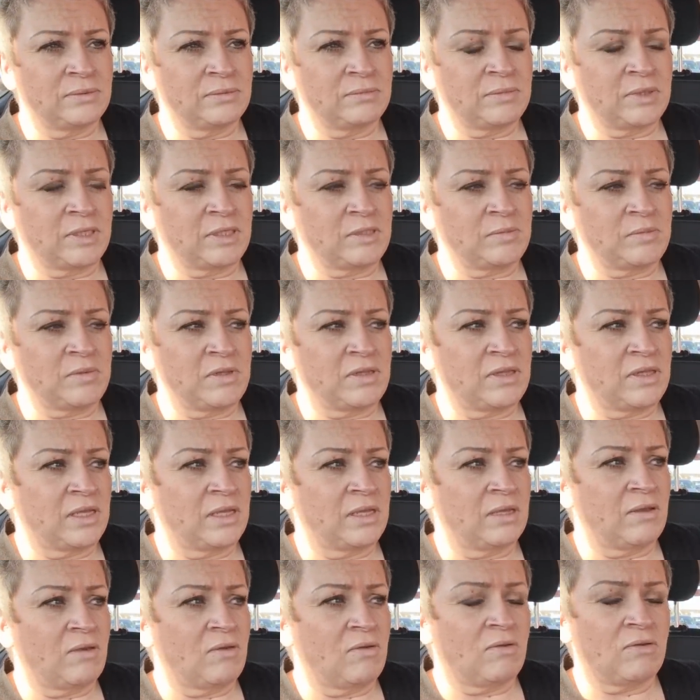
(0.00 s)
Makes me
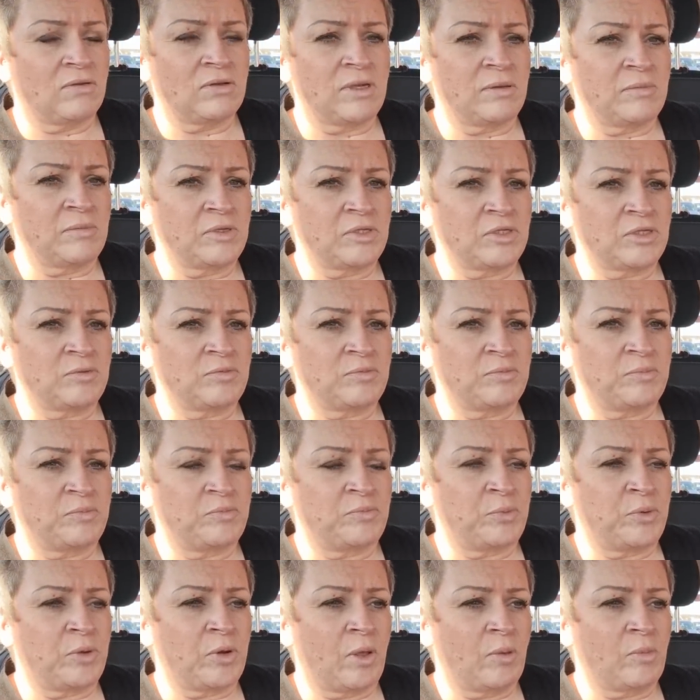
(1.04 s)
think, oh, let me just
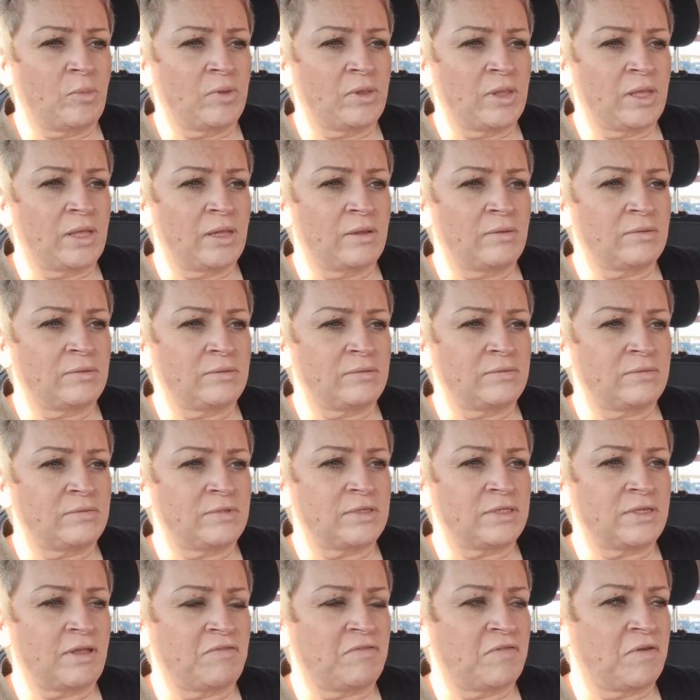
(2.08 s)
put up with it and
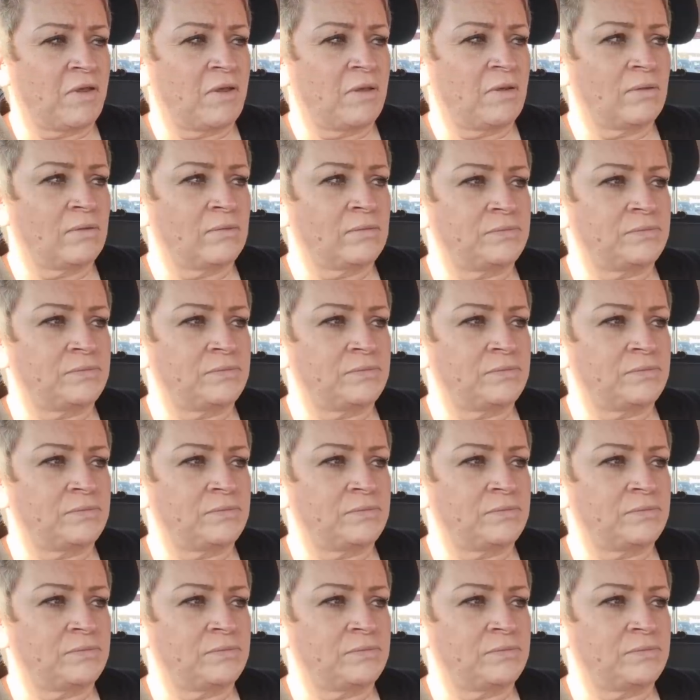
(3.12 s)
suffer.